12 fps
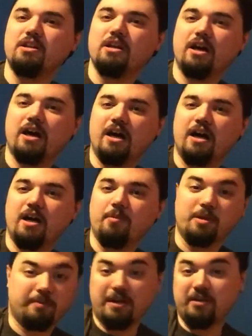Uh,
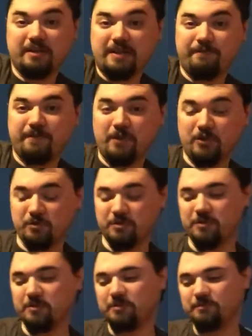but apparently that fell through,